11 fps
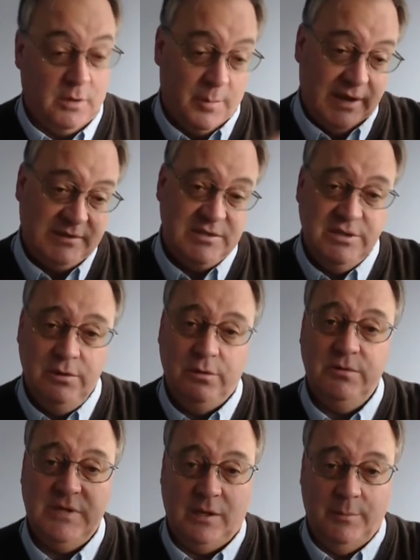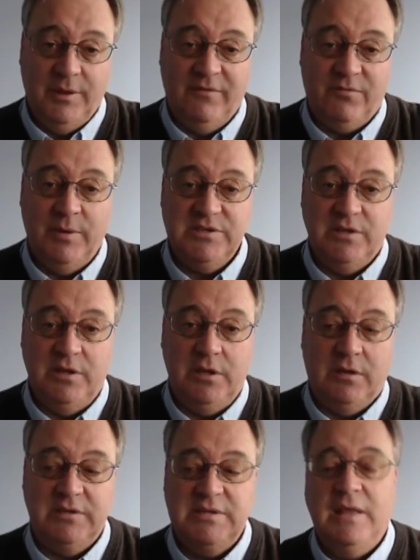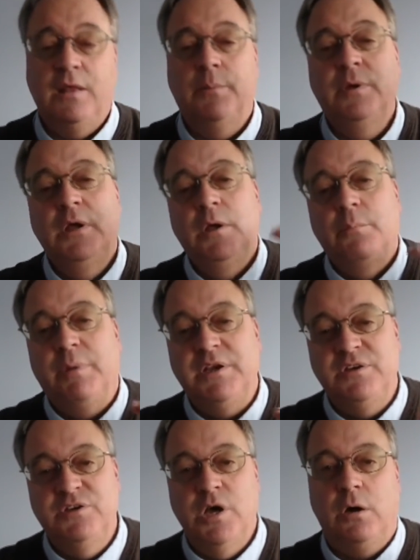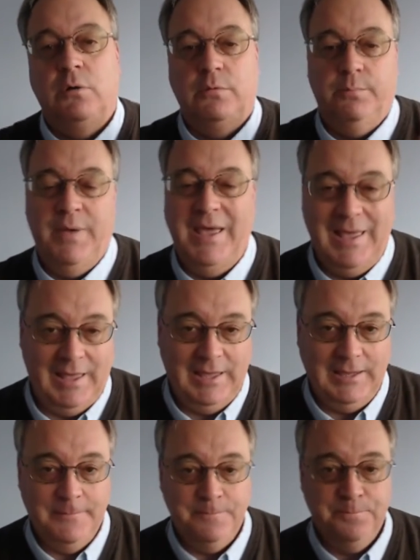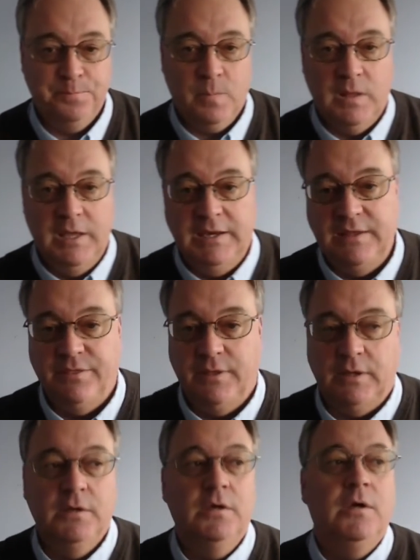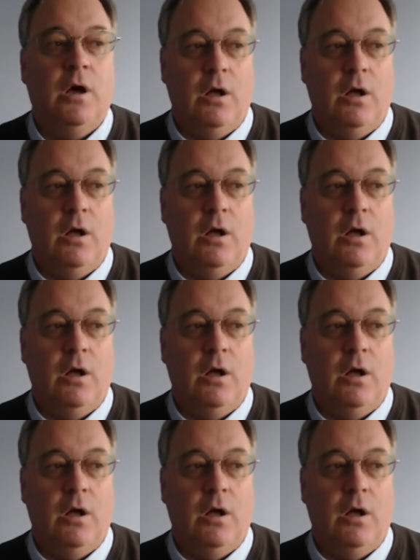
Go back to 2, tell them the information that you can tell them, but don't pay anything.